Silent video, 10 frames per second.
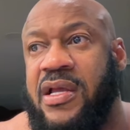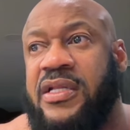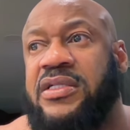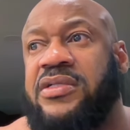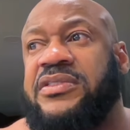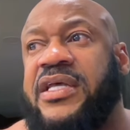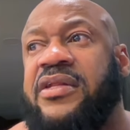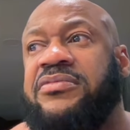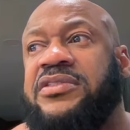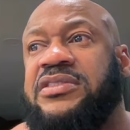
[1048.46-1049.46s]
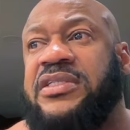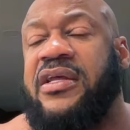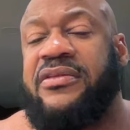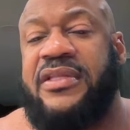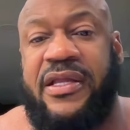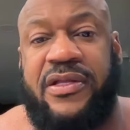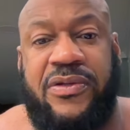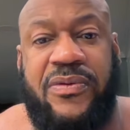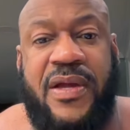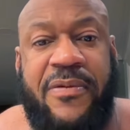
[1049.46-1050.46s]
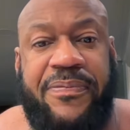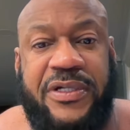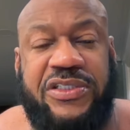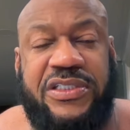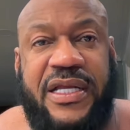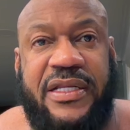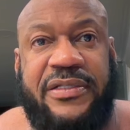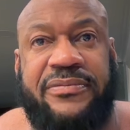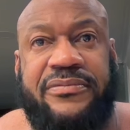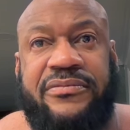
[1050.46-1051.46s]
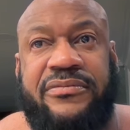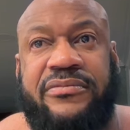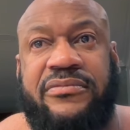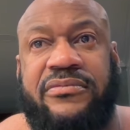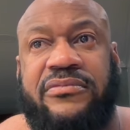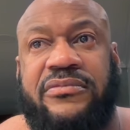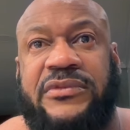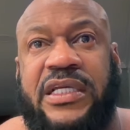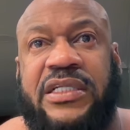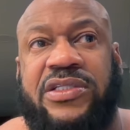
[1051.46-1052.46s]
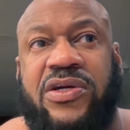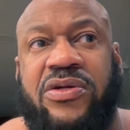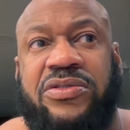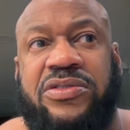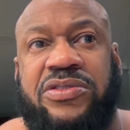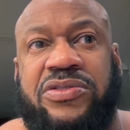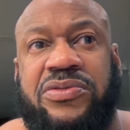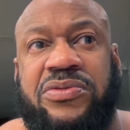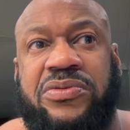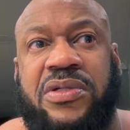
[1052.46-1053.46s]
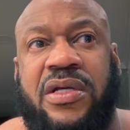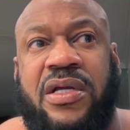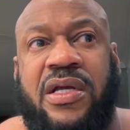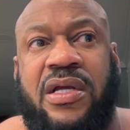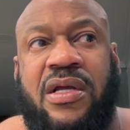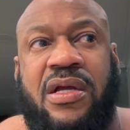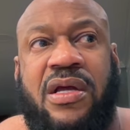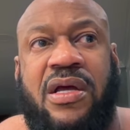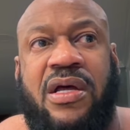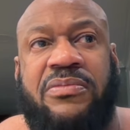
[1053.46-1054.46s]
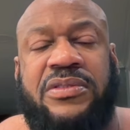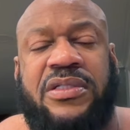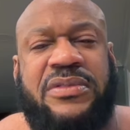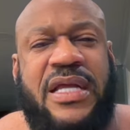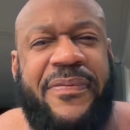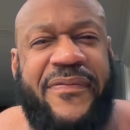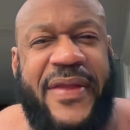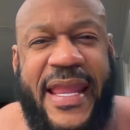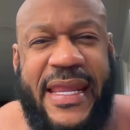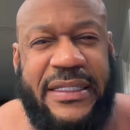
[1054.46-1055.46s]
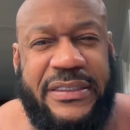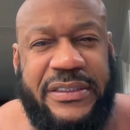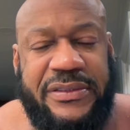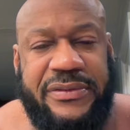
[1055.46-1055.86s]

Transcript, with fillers: And instead of them just saying thank you, I appreciate it it turns to um, some type of hate.